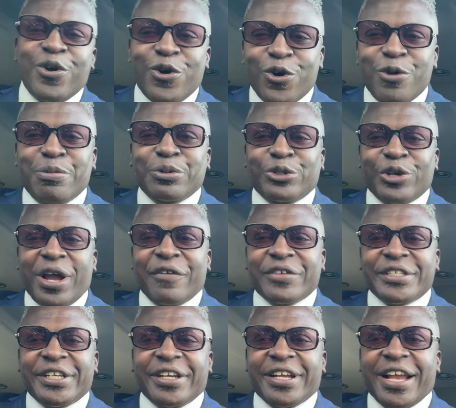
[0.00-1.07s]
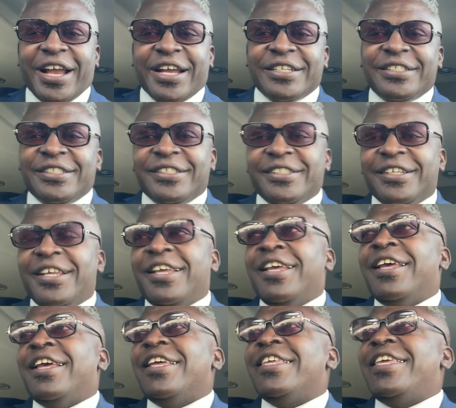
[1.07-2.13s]
Uber drivers here, guys.
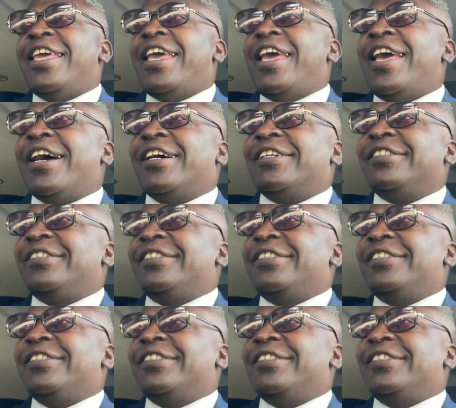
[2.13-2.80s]
Yeah.